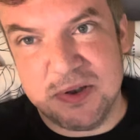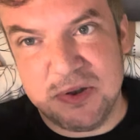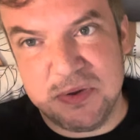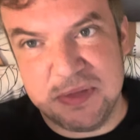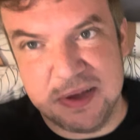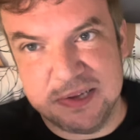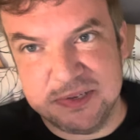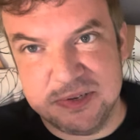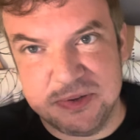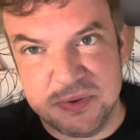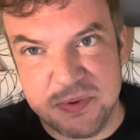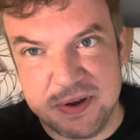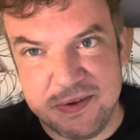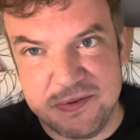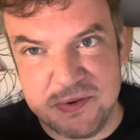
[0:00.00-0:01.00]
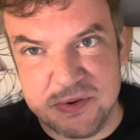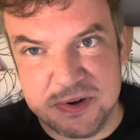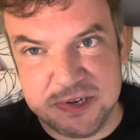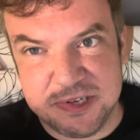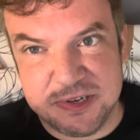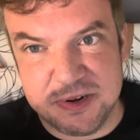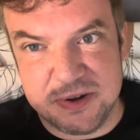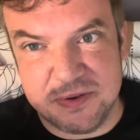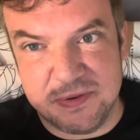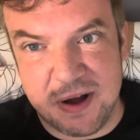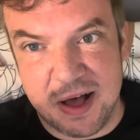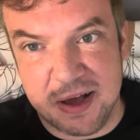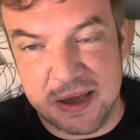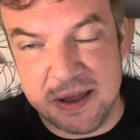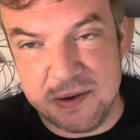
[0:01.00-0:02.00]
2024 shirt
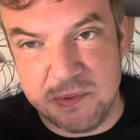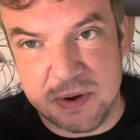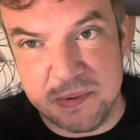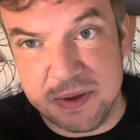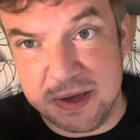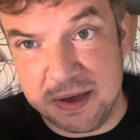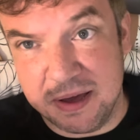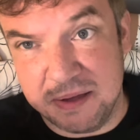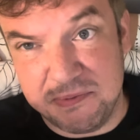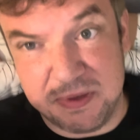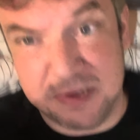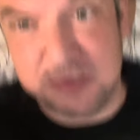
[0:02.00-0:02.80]
rocking. One of my, I think